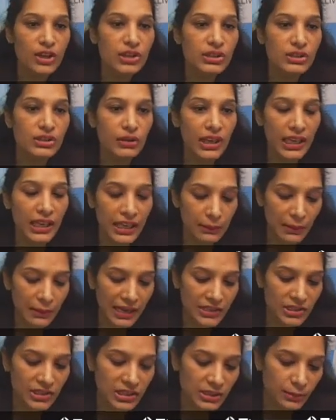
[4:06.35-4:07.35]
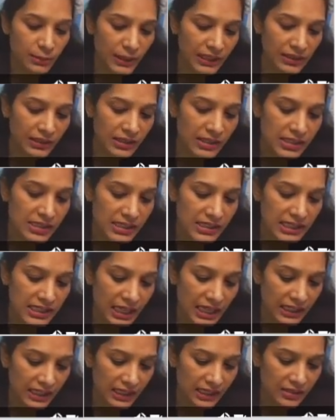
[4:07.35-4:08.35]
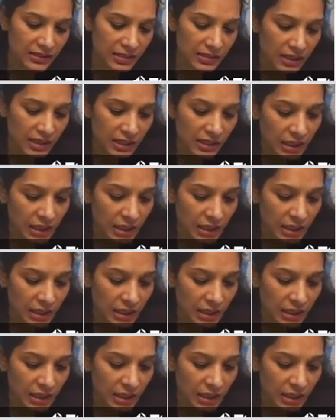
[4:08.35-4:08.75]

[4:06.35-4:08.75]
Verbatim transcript: So, A matches with second.